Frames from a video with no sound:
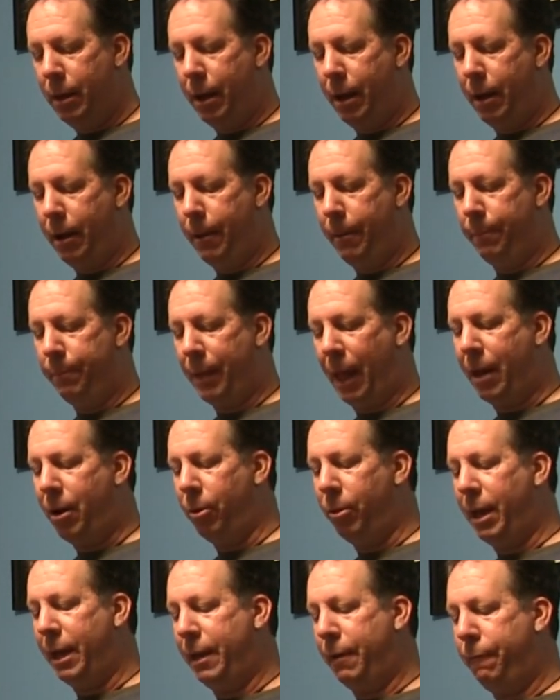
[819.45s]
I
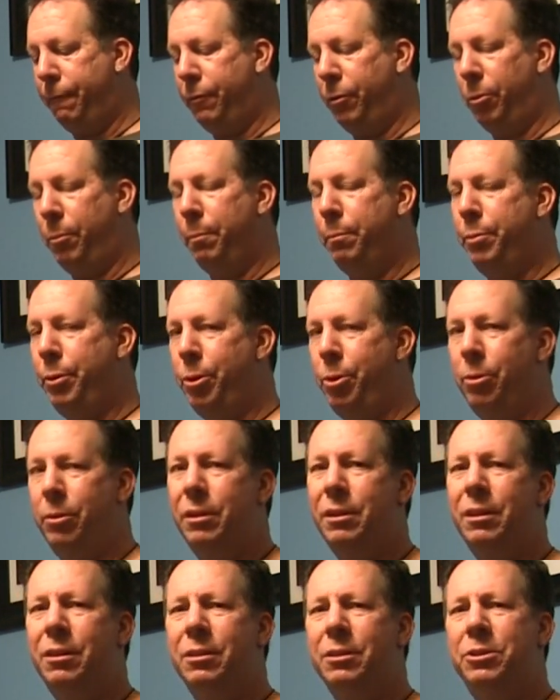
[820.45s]
don't like a full boot,
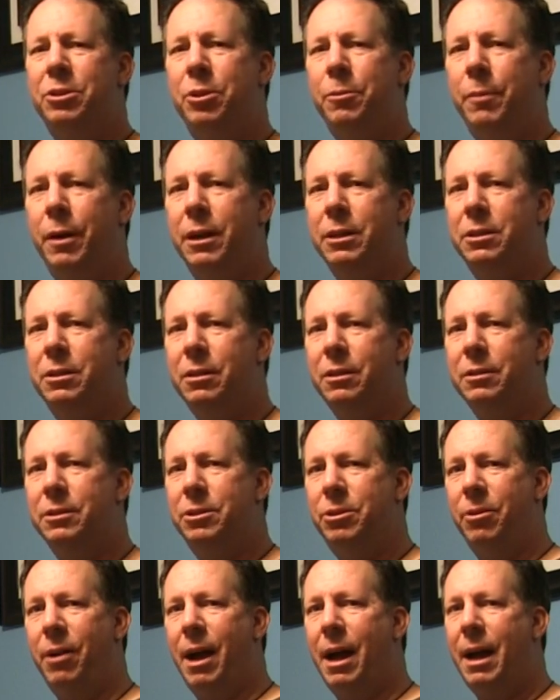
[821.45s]
a little too much, a little
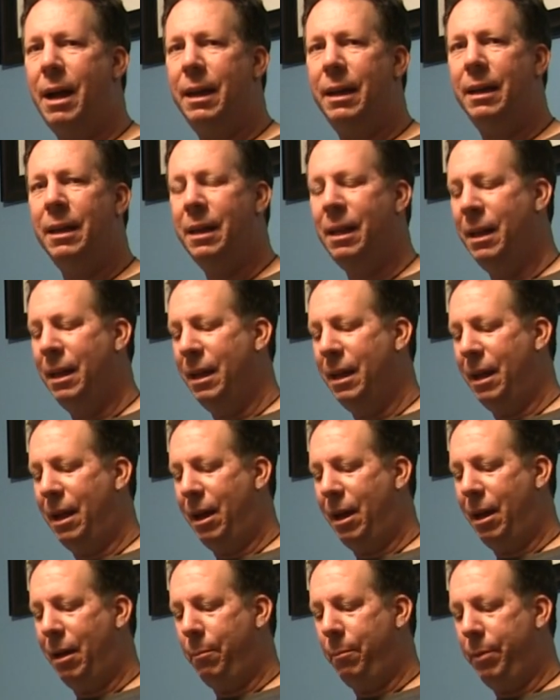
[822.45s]
too hot,
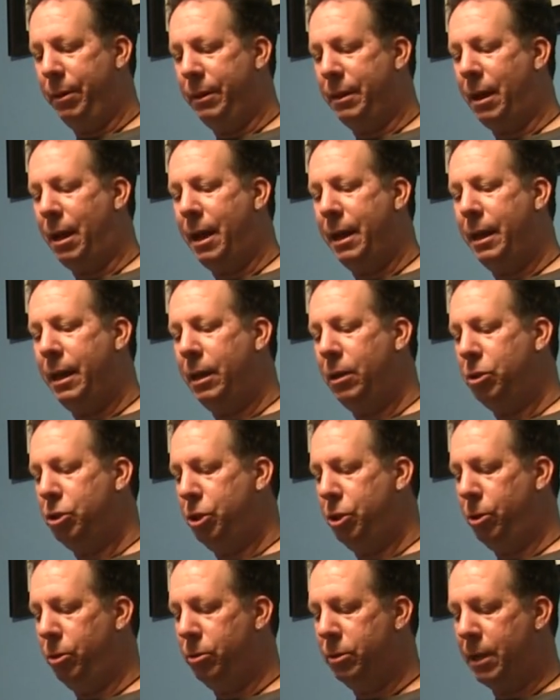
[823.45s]
but the hiking
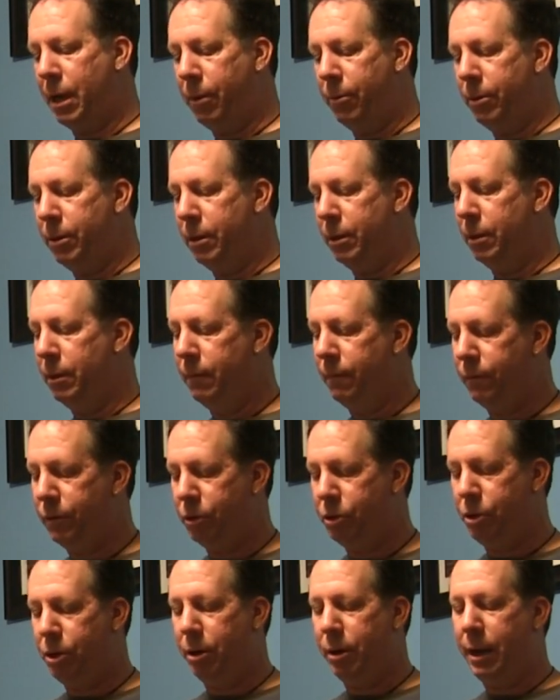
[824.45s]
shoes I would for
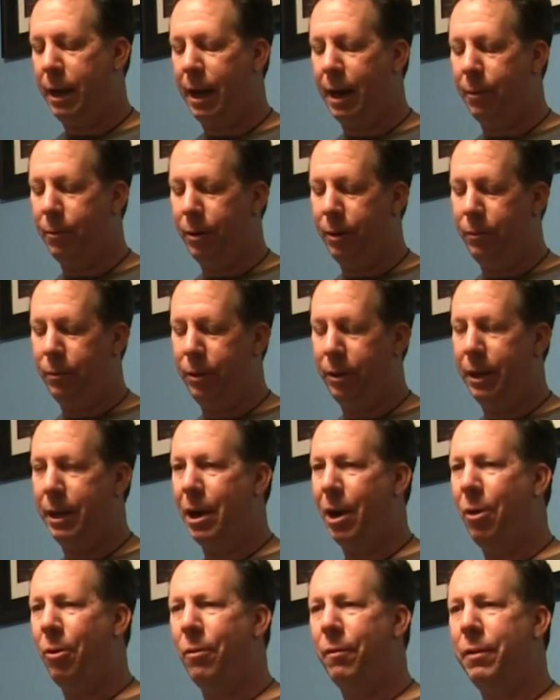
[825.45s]
sure get. I wouldn't really
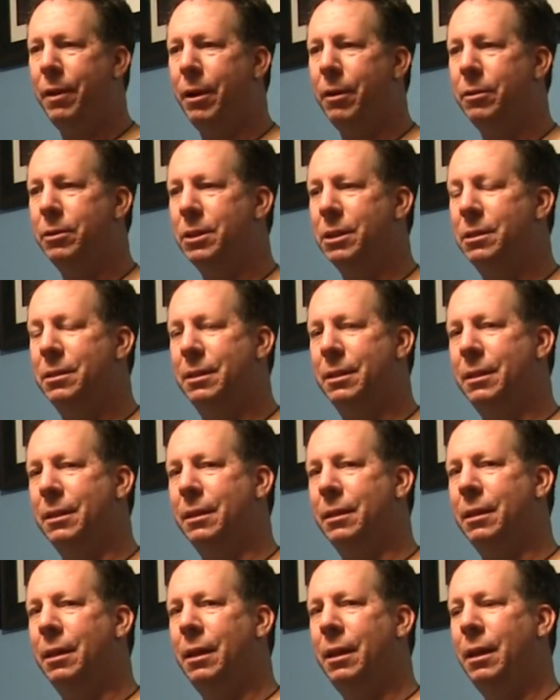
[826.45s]
go over there just
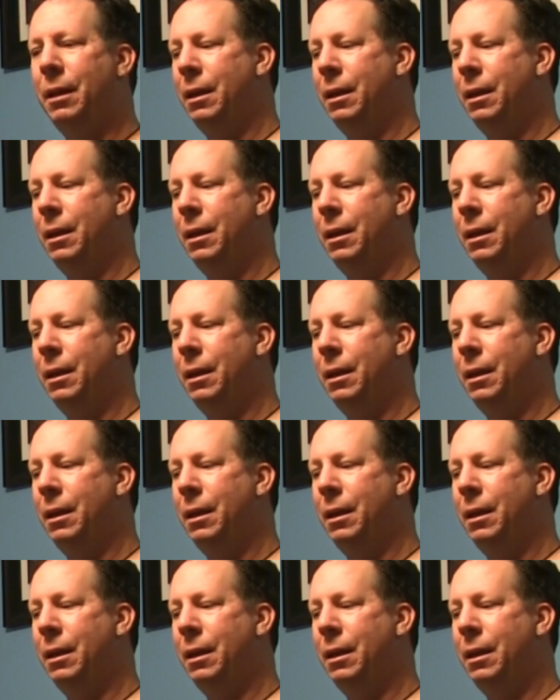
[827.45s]
in